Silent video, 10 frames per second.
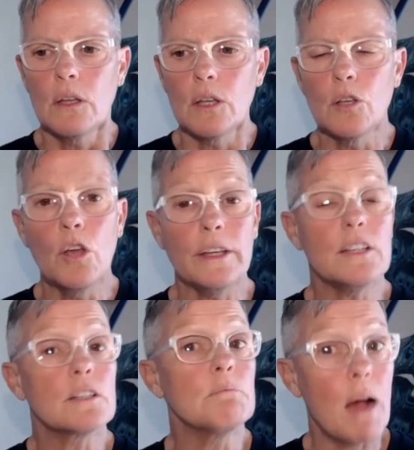learning
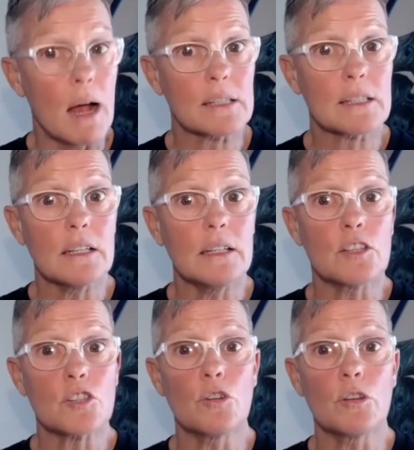to master.
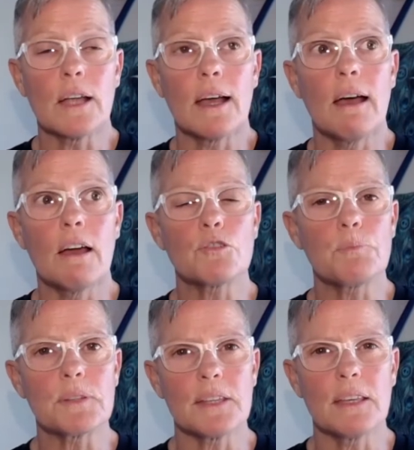It's not a
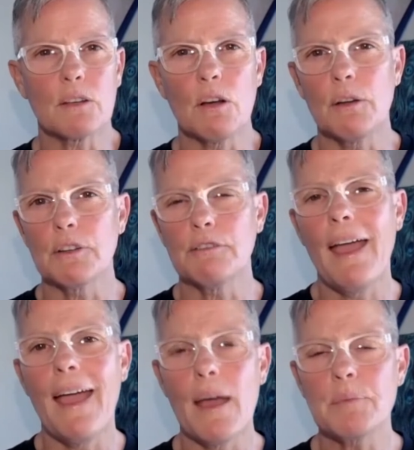100% kind of
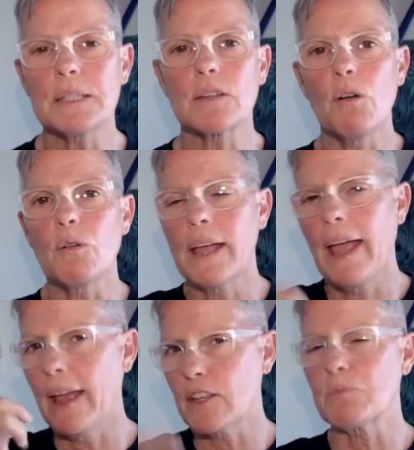habit. I'll
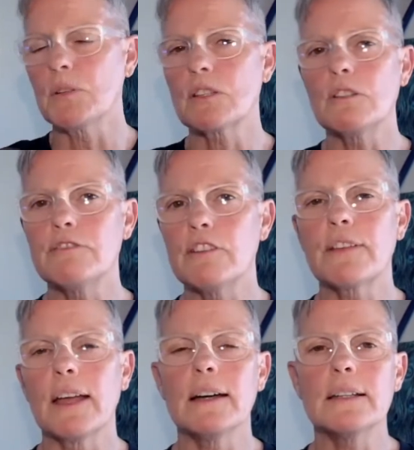catch myself off
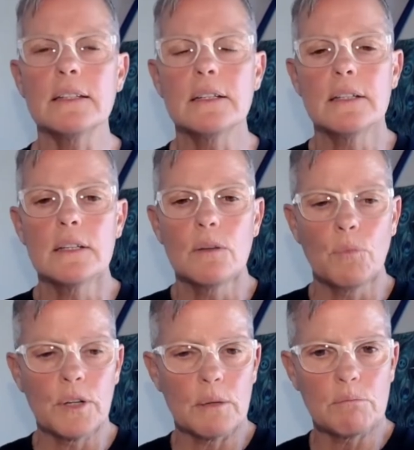guard
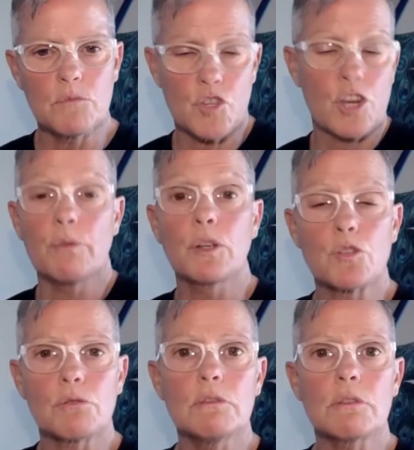when I'm sharing a
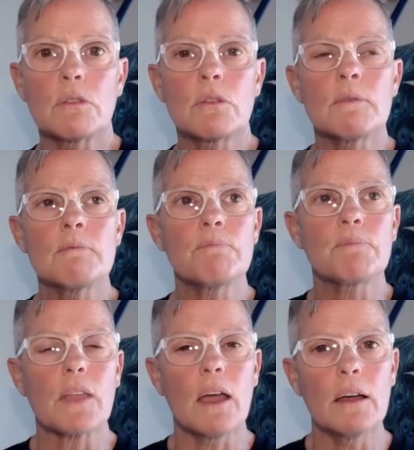truth
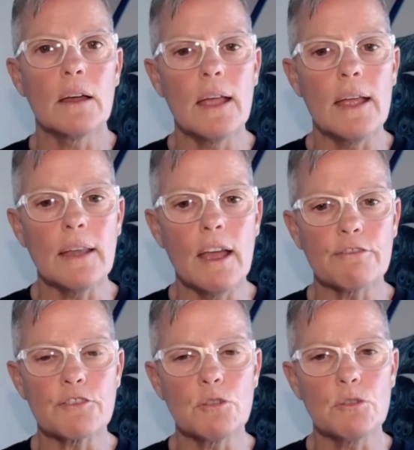uh, and
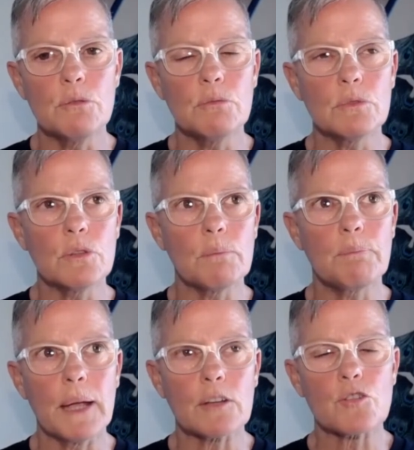have to
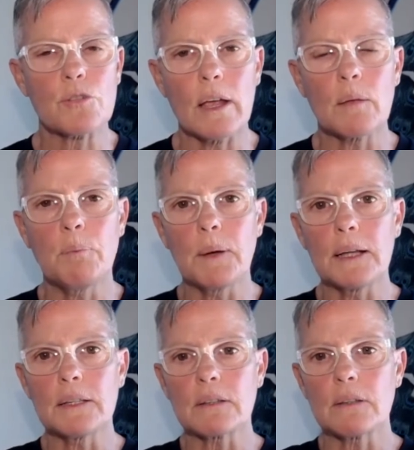not backtrack, but